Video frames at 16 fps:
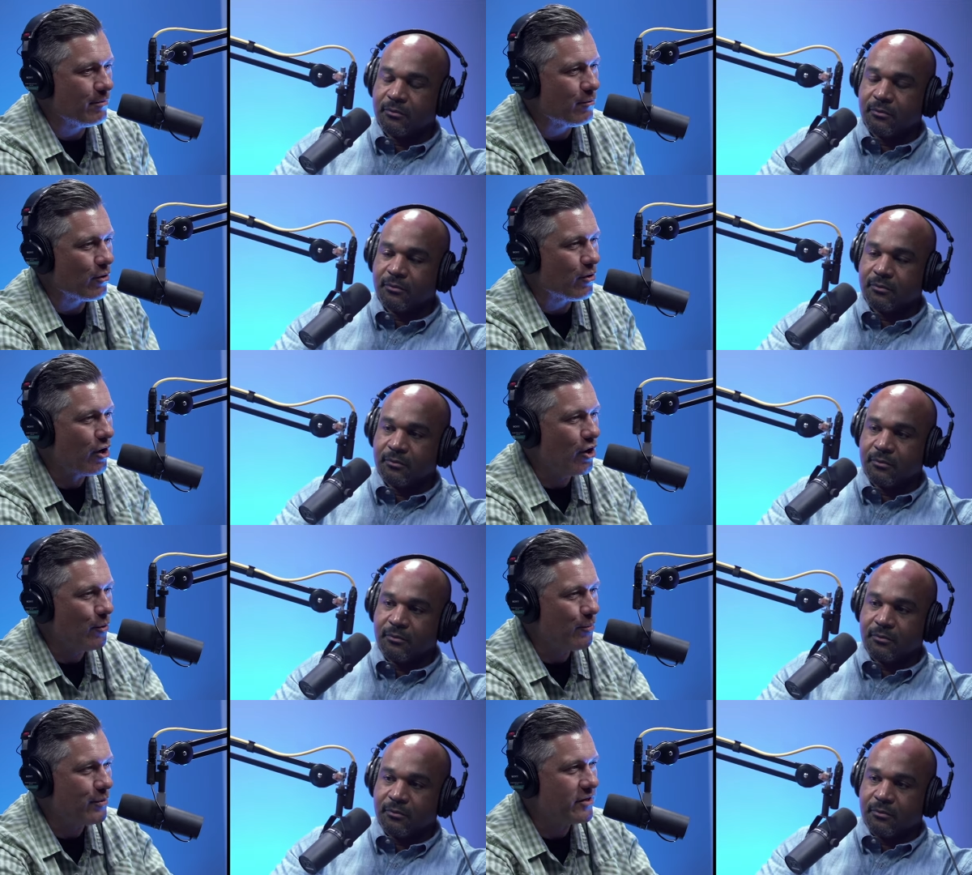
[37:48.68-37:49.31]
Speaker 1: been more
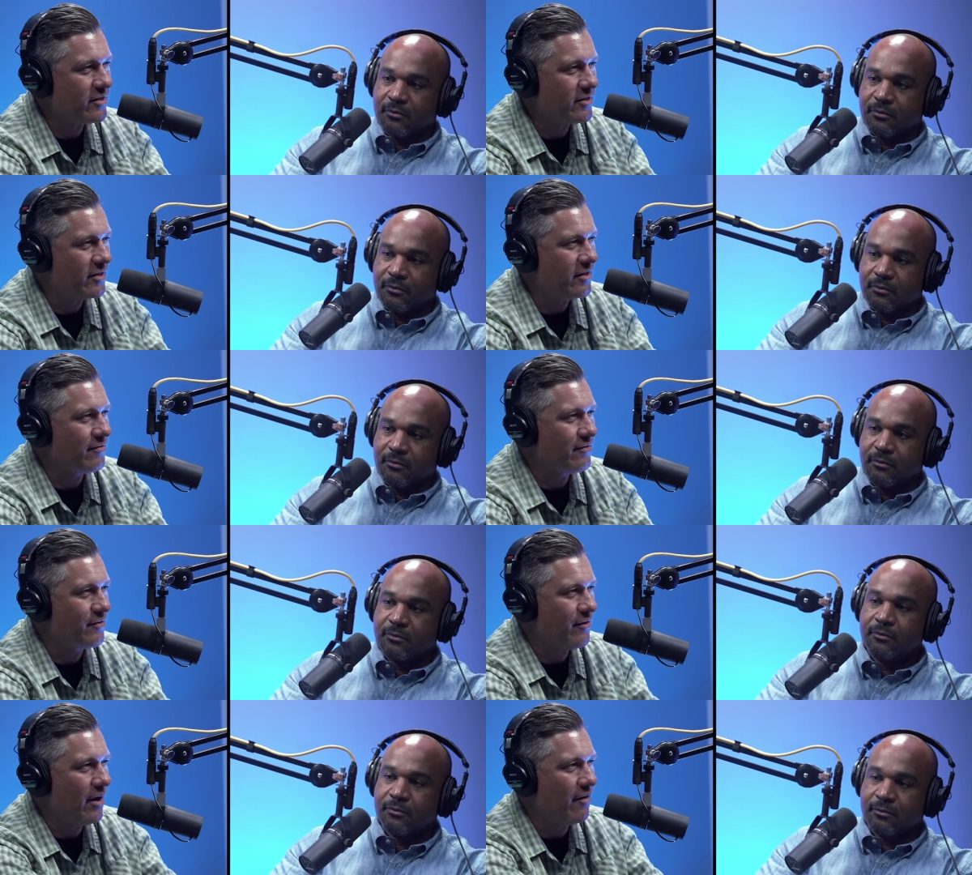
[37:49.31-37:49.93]
open to
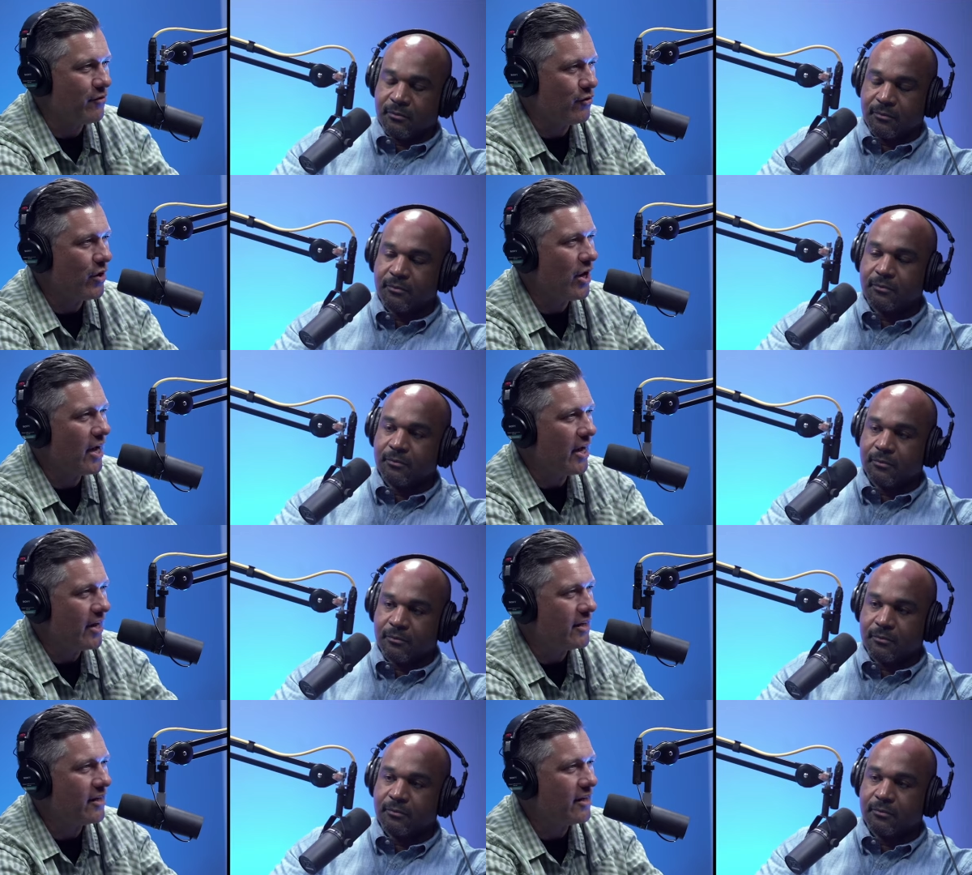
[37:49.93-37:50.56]
different a
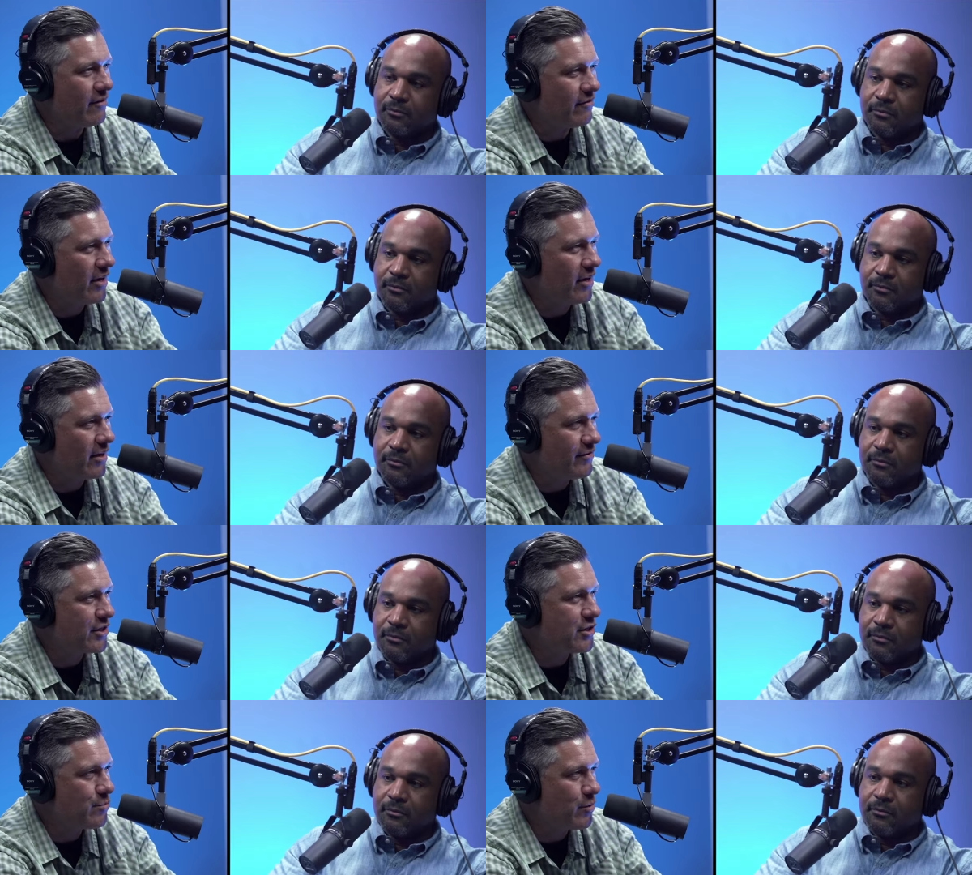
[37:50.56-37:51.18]
variety of kind
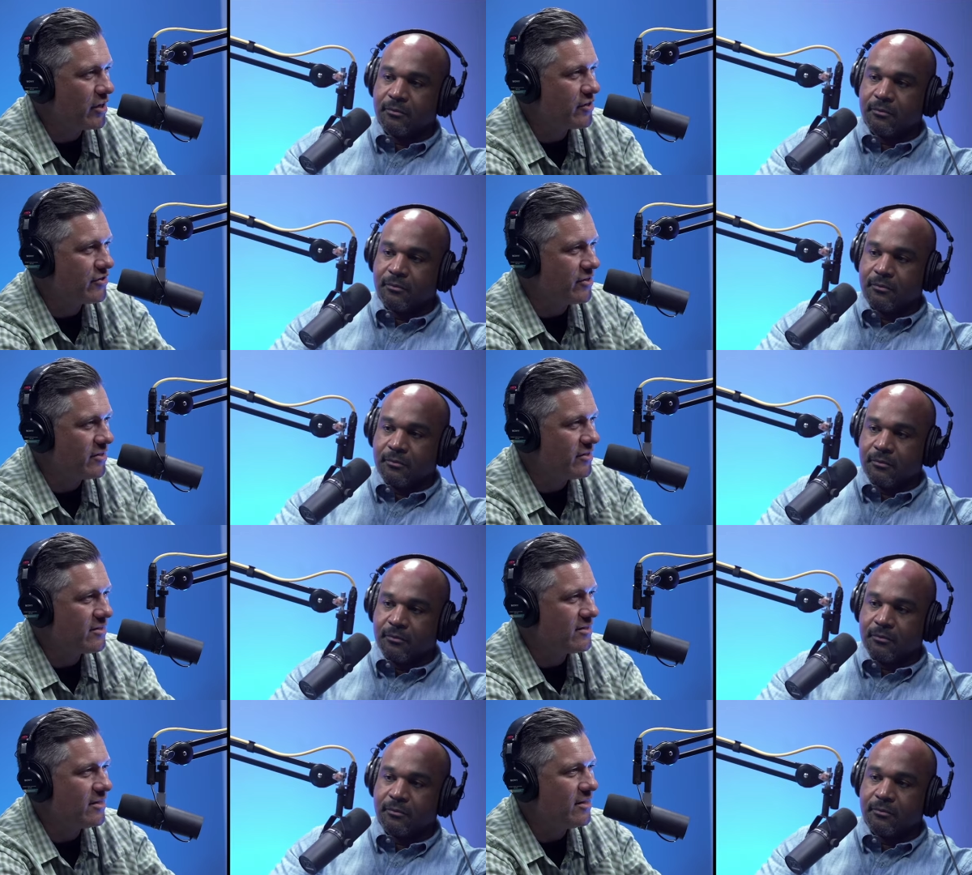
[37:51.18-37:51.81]
of
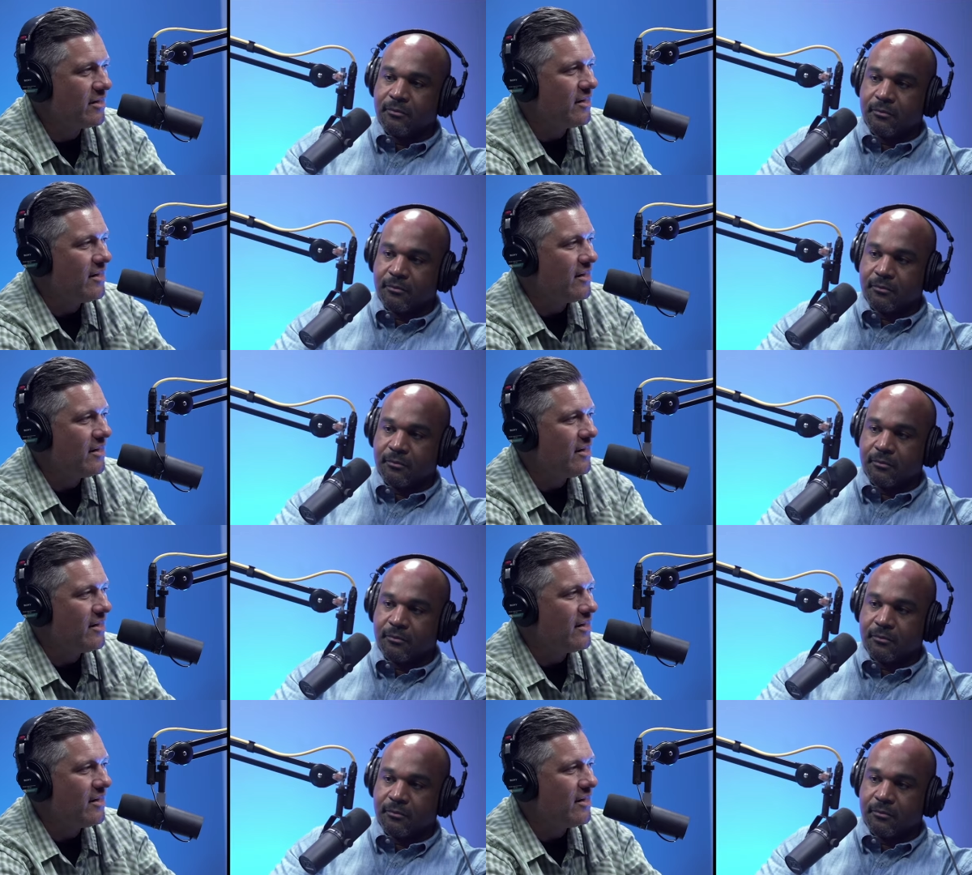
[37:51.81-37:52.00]
expressions,